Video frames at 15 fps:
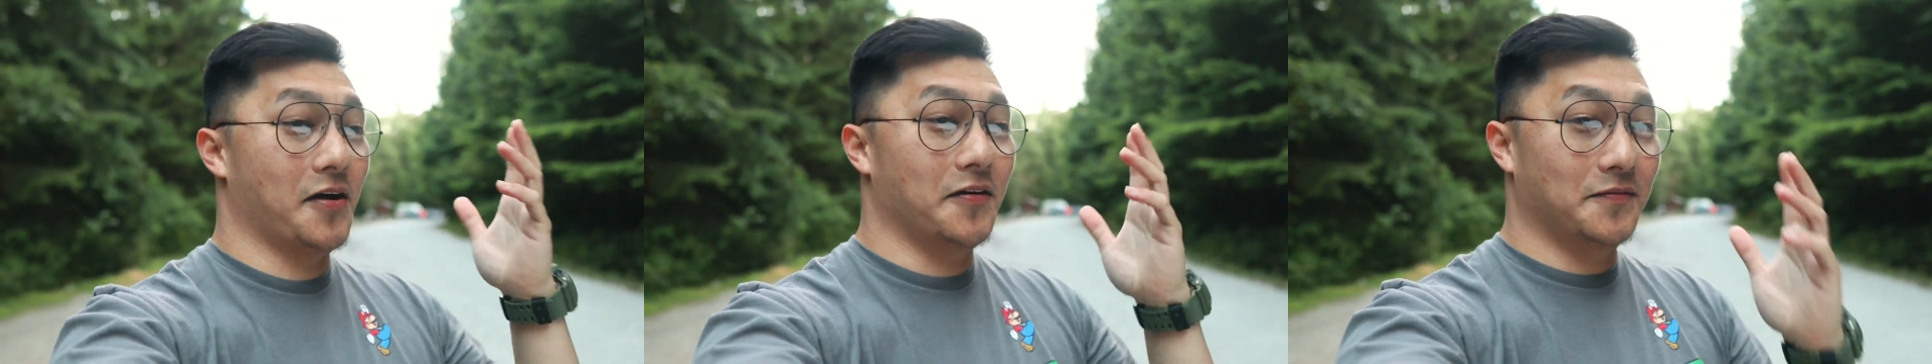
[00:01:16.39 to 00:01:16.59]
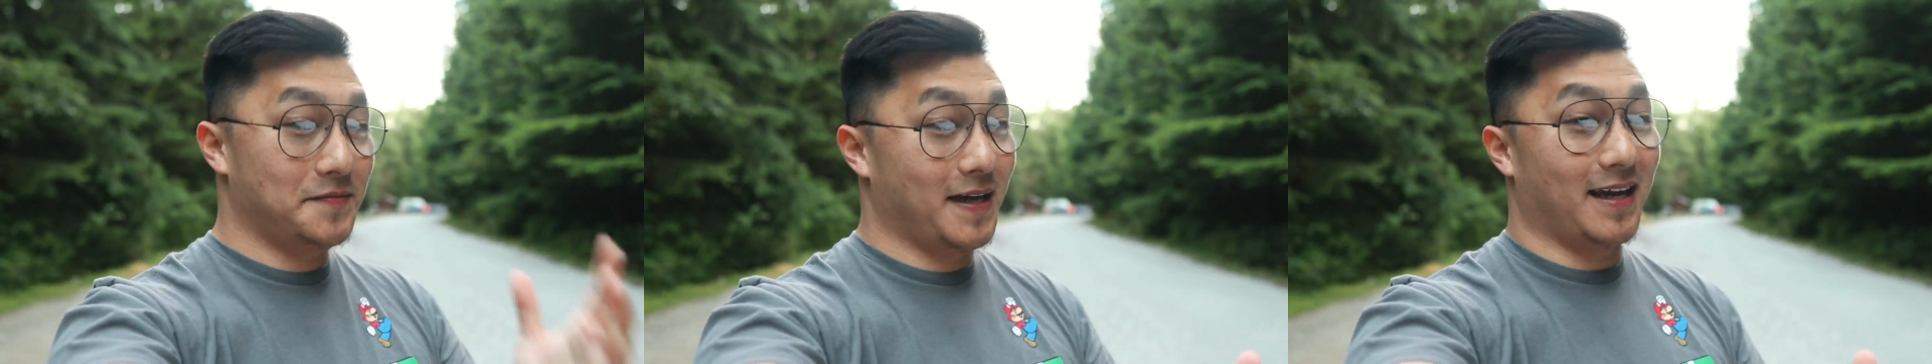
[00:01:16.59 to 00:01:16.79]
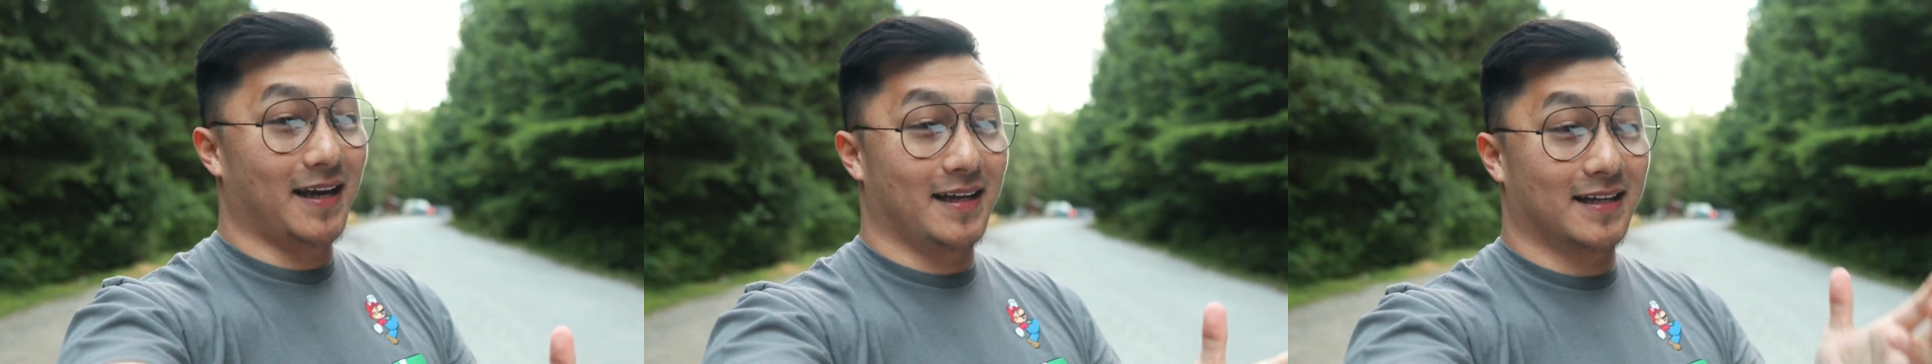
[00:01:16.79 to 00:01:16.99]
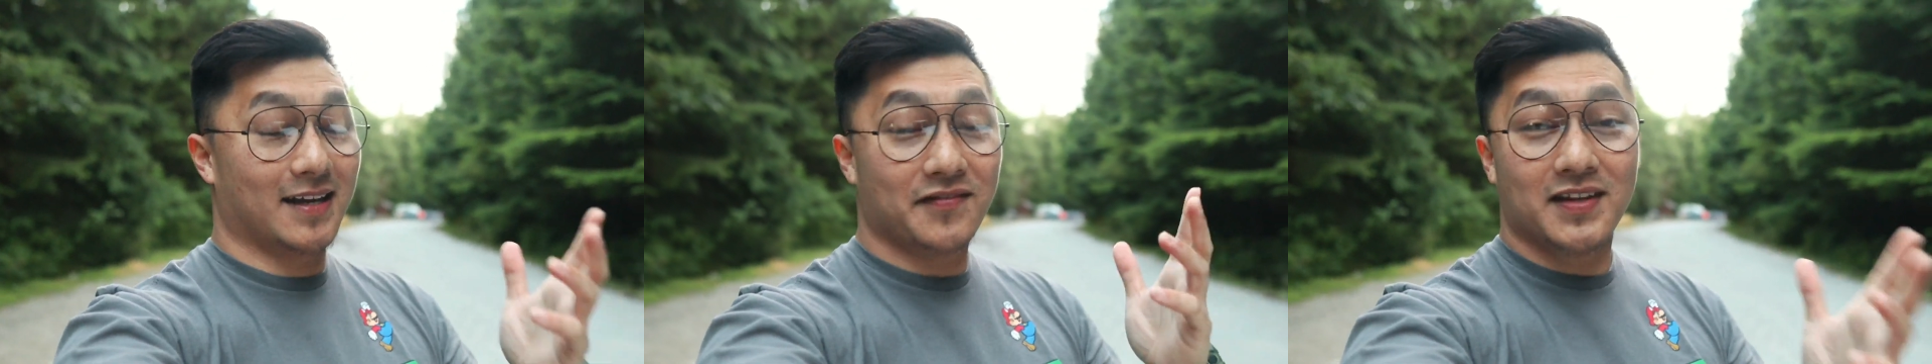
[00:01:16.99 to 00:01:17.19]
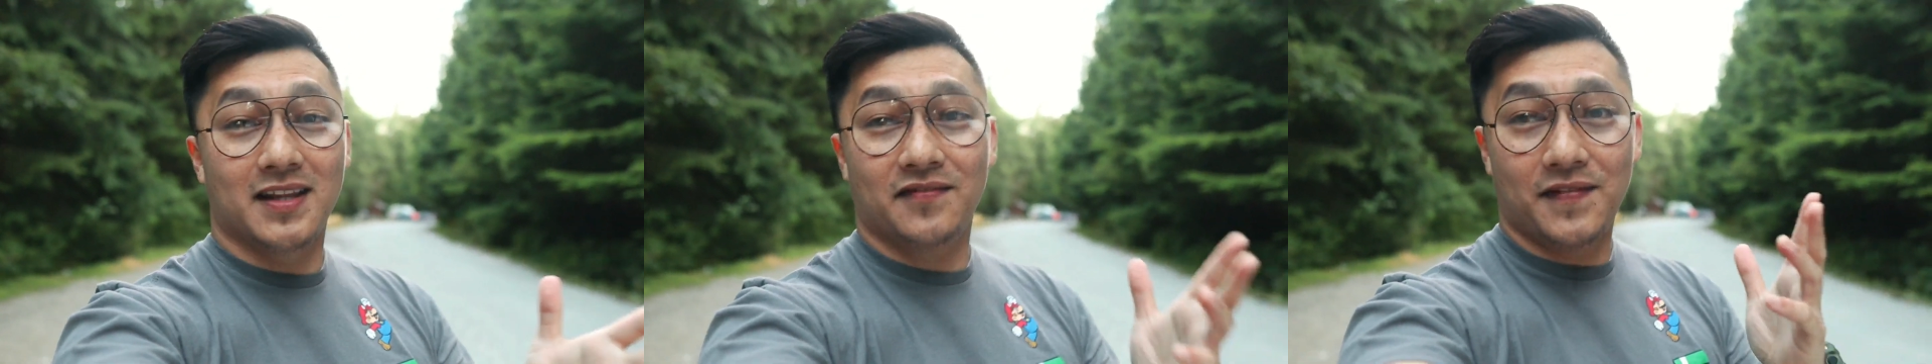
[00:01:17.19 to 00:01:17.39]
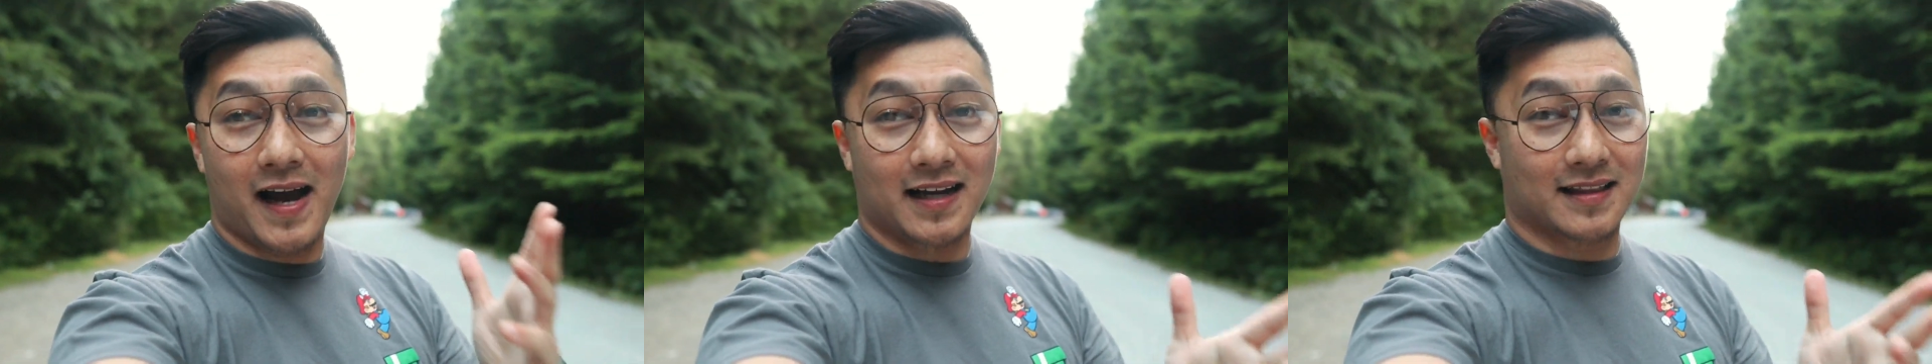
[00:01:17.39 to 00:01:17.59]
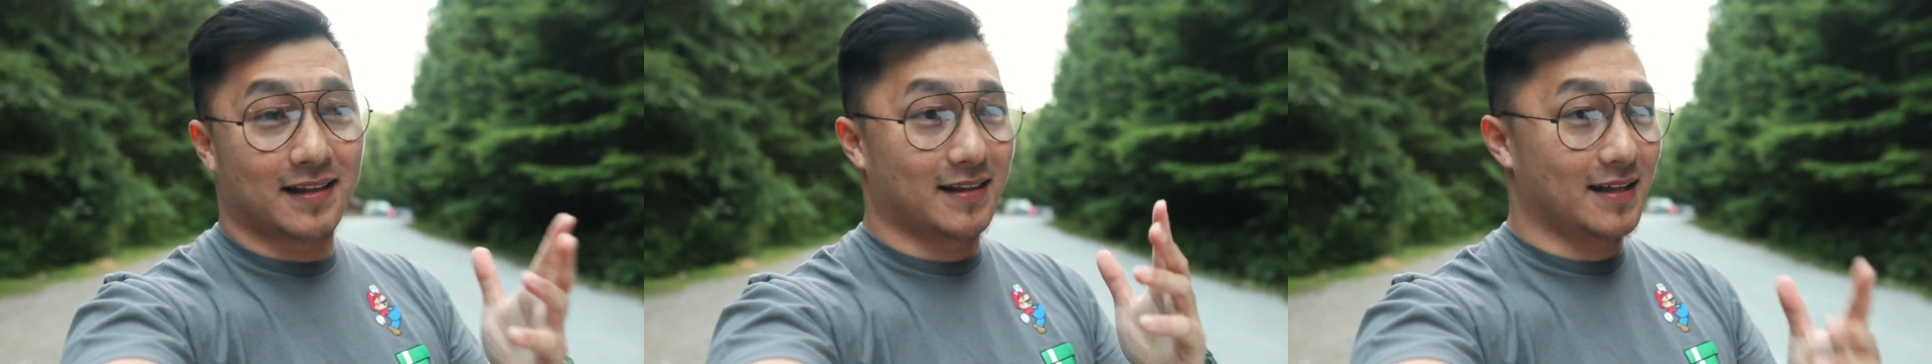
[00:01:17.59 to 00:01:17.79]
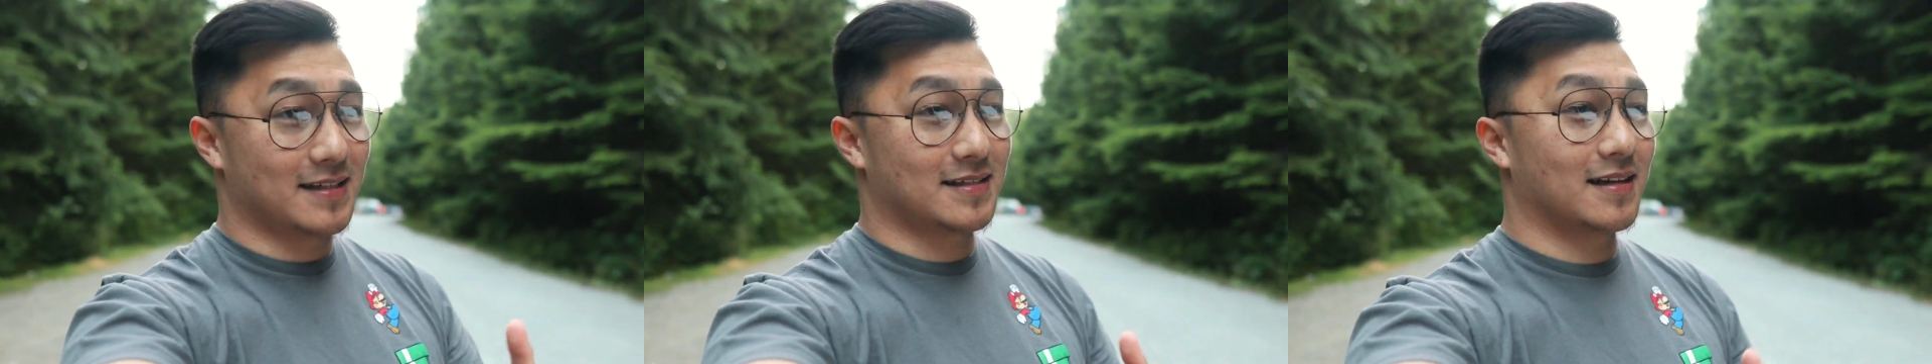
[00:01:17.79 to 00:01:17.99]
man, given the fact
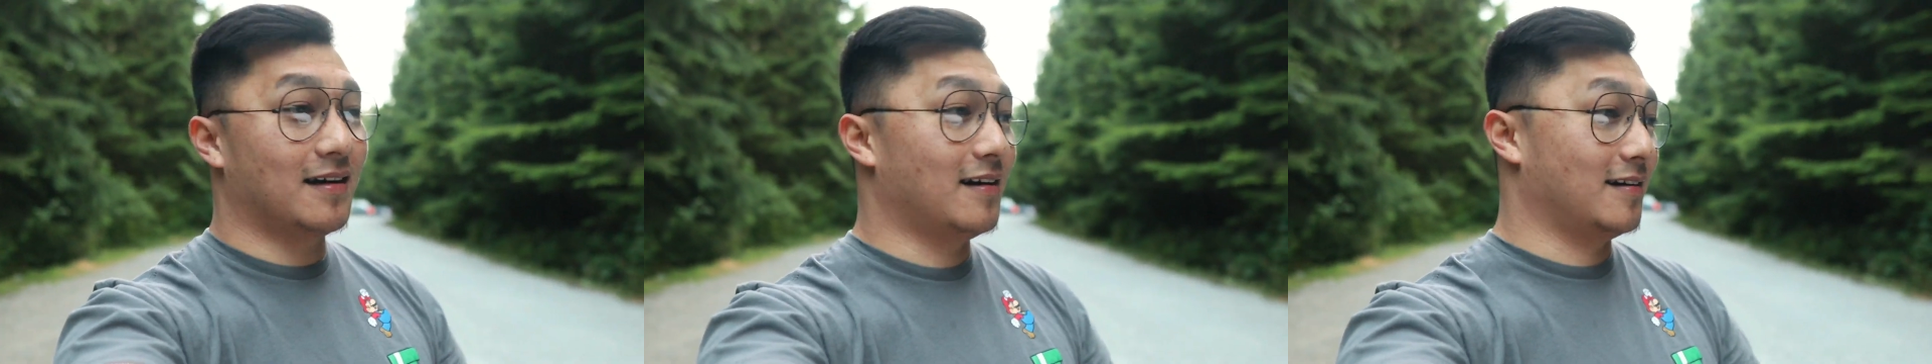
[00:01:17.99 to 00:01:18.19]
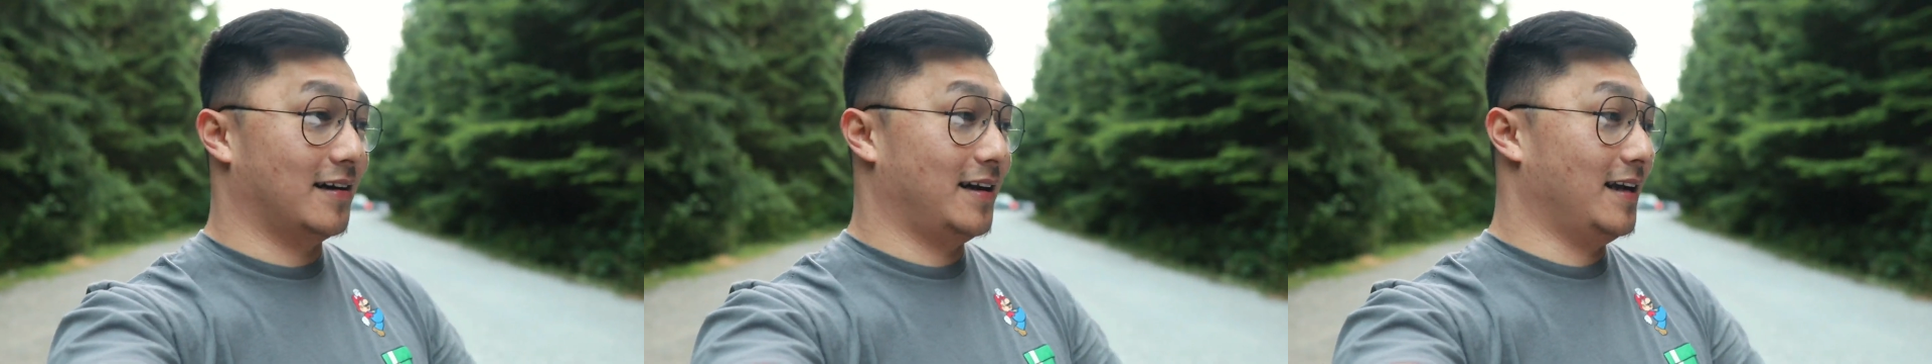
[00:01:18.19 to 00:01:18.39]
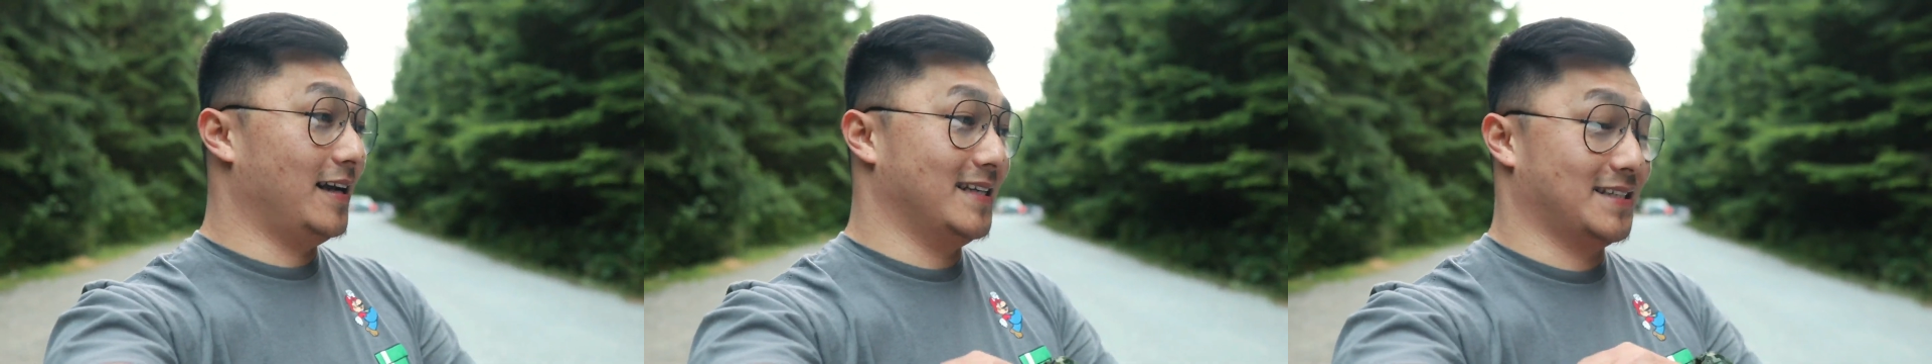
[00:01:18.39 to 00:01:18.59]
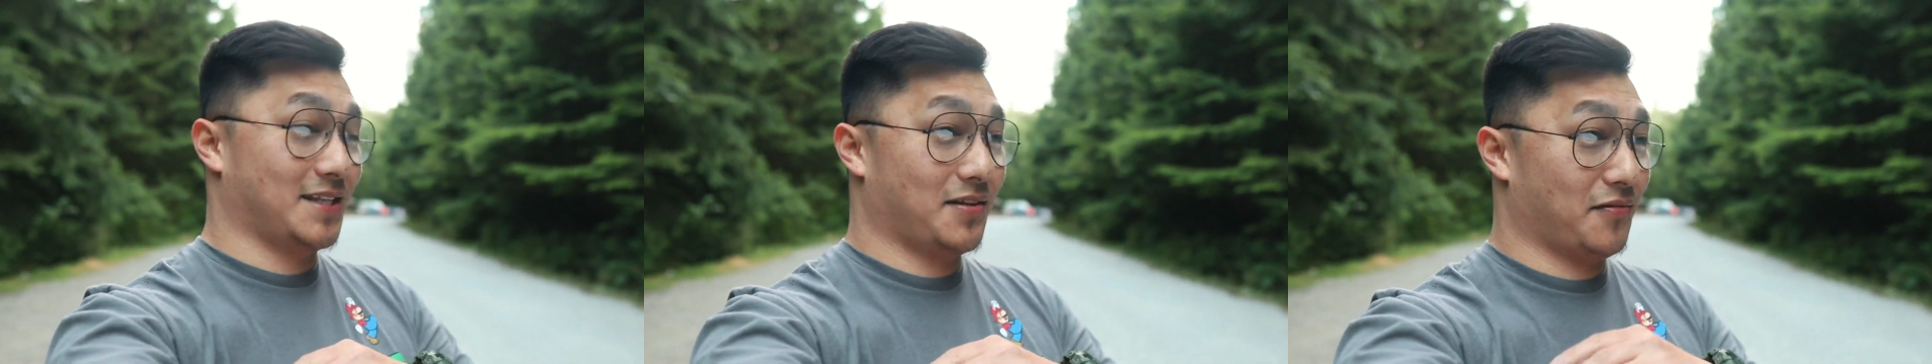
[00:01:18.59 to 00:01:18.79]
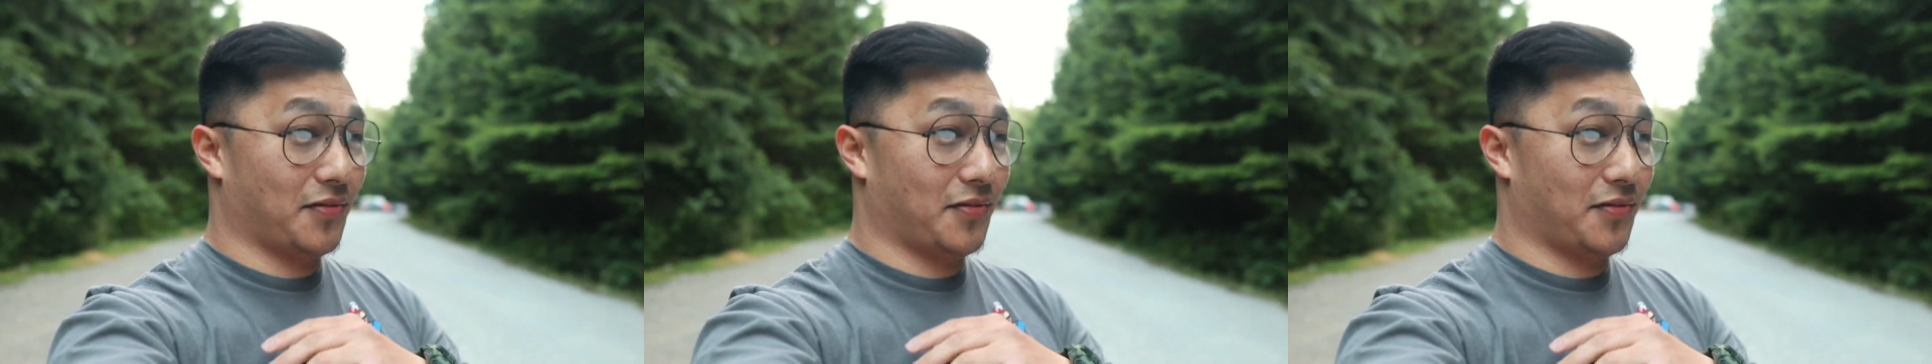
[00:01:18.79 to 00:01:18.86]
that this car is